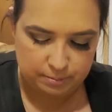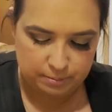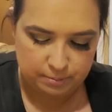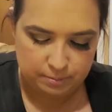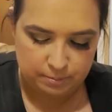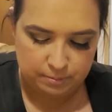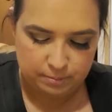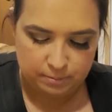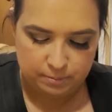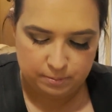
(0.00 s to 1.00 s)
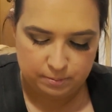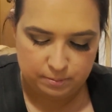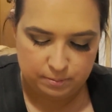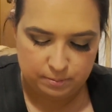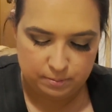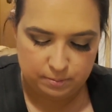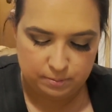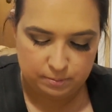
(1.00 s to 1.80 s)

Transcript: Nothing is said.